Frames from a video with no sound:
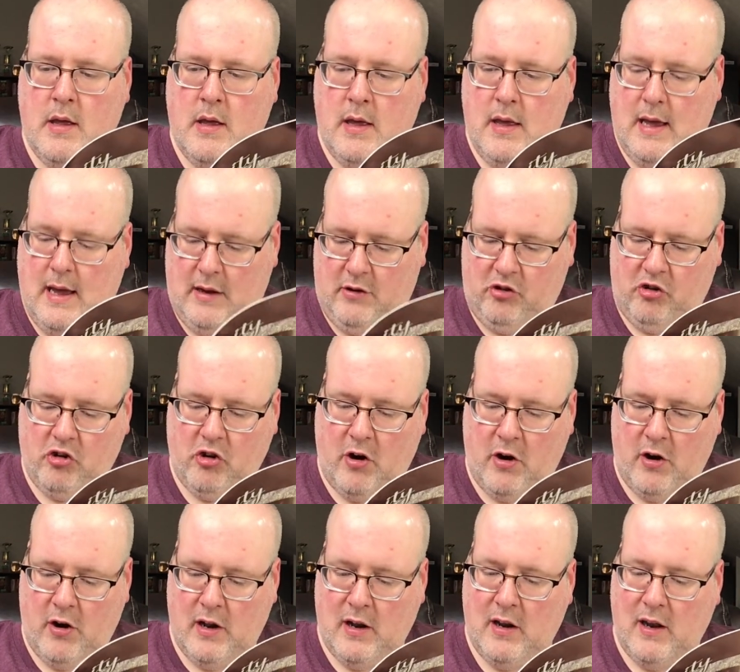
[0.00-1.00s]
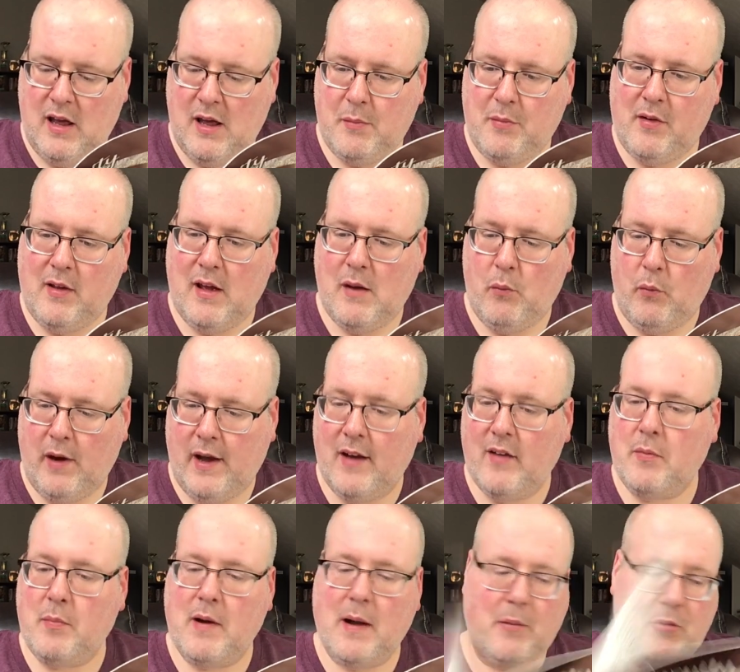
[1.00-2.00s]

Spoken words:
Yeah, it's charted in DMC in weeks, but I'm